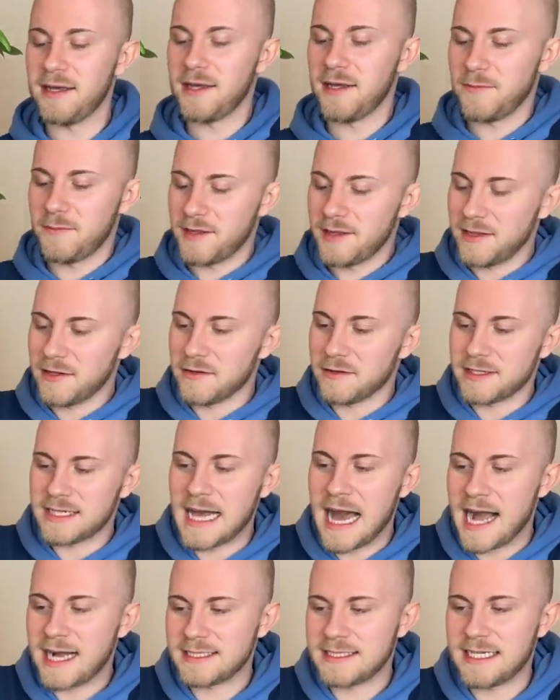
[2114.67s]
with a little
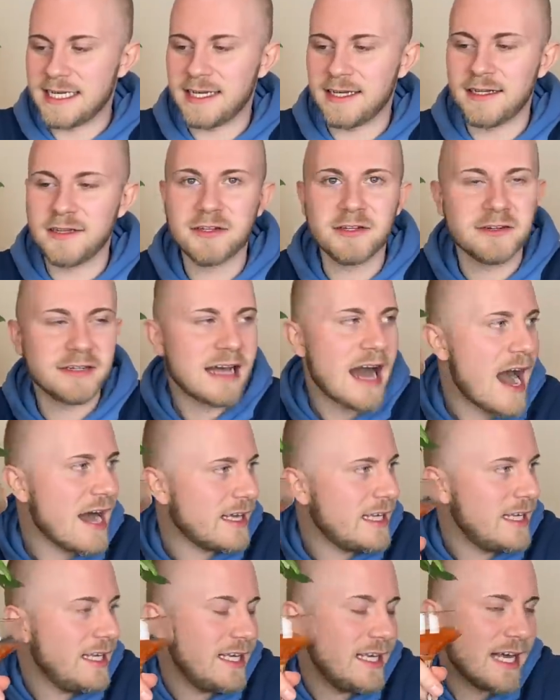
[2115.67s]
cocktail, a little
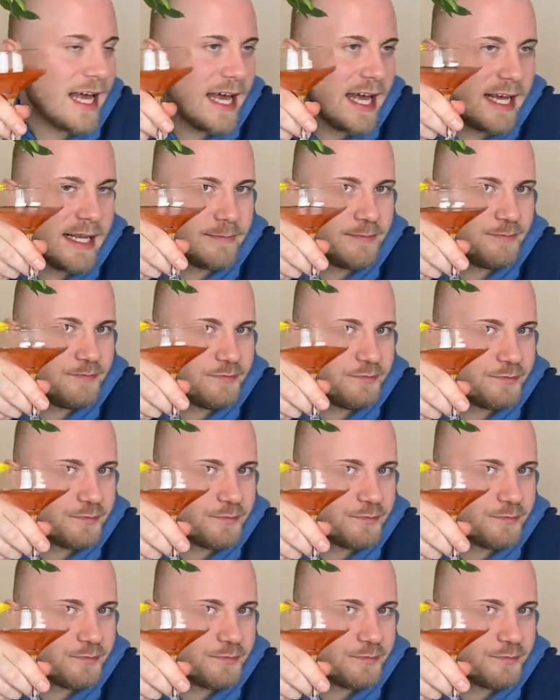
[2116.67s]
cocky, and